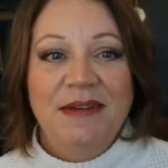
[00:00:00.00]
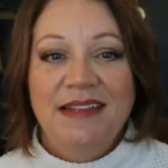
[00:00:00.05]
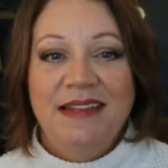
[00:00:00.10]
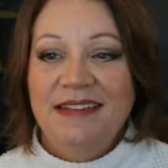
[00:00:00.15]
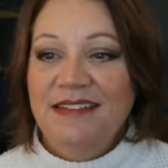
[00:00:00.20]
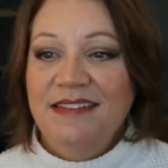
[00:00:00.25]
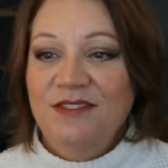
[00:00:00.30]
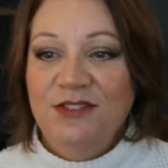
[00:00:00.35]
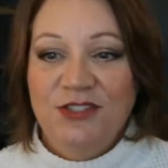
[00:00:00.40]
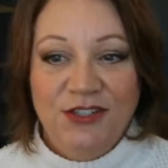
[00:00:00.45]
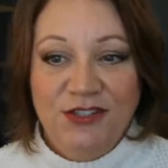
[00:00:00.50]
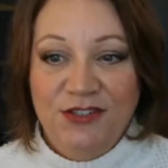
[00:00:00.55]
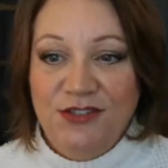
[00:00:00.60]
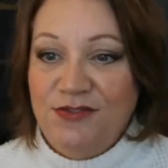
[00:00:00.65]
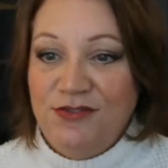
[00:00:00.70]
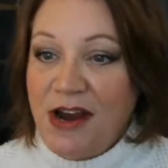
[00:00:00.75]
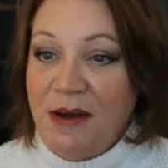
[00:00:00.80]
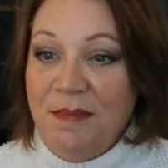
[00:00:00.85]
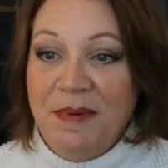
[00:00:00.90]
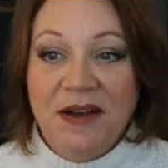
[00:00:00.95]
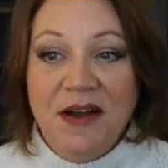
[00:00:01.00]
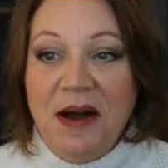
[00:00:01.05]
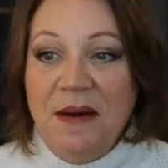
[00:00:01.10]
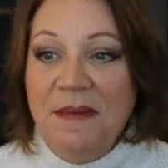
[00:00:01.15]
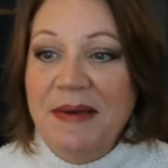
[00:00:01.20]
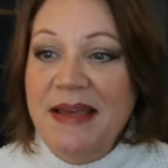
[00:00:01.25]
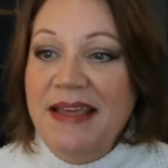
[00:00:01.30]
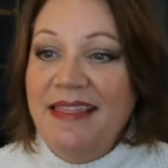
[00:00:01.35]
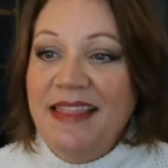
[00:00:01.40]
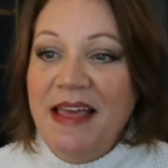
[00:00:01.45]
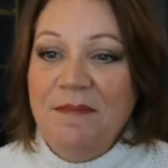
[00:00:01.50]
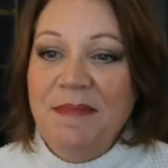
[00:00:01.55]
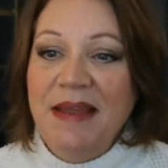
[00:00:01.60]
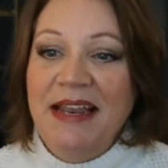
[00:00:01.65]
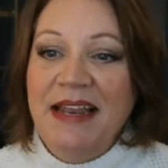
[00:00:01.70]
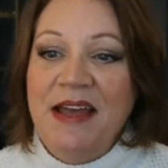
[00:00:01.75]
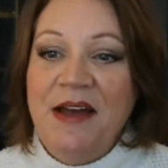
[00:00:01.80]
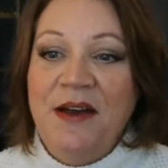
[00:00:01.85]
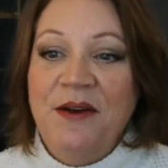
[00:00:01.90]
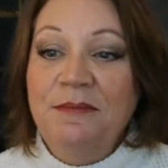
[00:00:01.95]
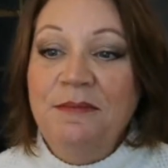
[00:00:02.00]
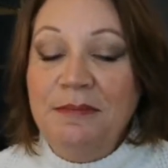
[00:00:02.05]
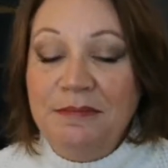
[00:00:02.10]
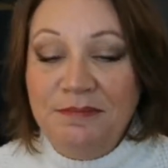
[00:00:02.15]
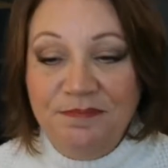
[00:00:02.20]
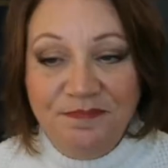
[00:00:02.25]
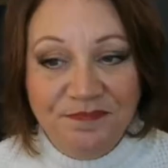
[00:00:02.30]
Just drop a comment, let me know.